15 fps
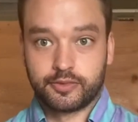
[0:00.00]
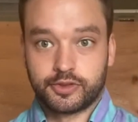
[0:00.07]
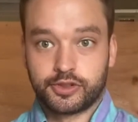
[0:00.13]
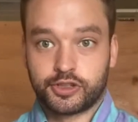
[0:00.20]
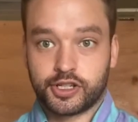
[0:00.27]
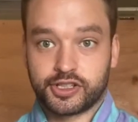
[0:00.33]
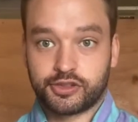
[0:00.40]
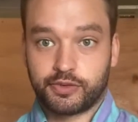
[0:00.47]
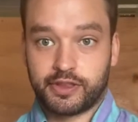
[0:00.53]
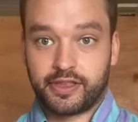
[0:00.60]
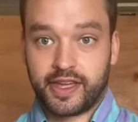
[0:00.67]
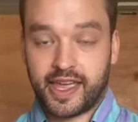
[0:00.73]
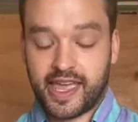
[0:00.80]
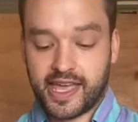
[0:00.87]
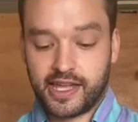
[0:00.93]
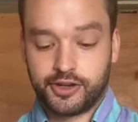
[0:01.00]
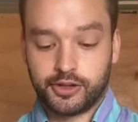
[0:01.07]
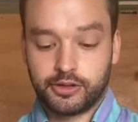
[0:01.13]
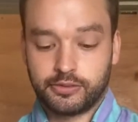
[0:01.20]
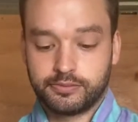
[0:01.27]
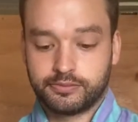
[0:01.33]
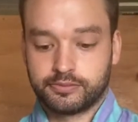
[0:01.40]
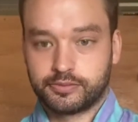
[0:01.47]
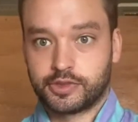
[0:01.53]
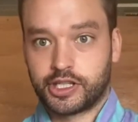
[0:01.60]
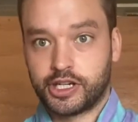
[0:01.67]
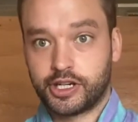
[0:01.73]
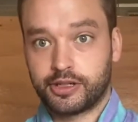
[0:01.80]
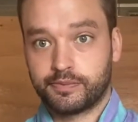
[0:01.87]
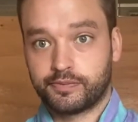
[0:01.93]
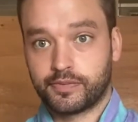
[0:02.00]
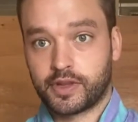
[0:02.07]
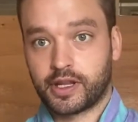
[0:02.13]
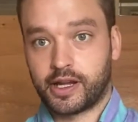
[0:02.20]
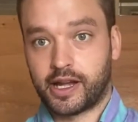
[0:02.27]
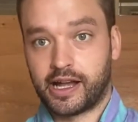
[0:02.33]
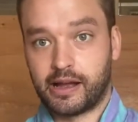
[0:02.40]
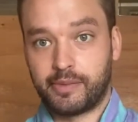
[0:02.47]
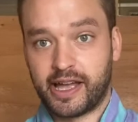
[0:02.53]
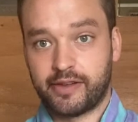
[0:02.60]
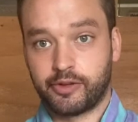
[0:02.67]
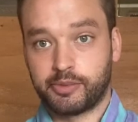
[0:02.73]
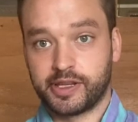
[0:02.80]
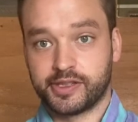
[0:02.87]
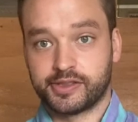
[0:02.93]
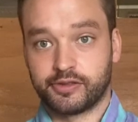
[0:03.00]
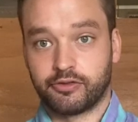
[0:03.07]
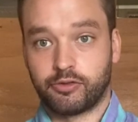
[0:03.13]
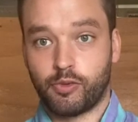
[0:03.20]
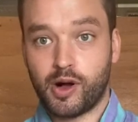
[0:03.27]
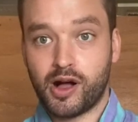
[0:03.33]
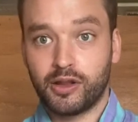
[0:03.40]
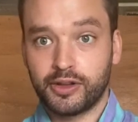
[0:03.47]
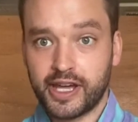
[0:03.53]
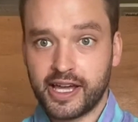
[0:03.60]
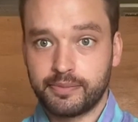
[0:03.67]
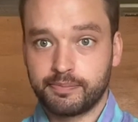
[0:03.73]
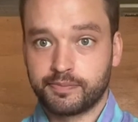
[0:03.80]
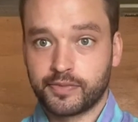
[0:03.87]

just with the handle here. I have a piece of walnut.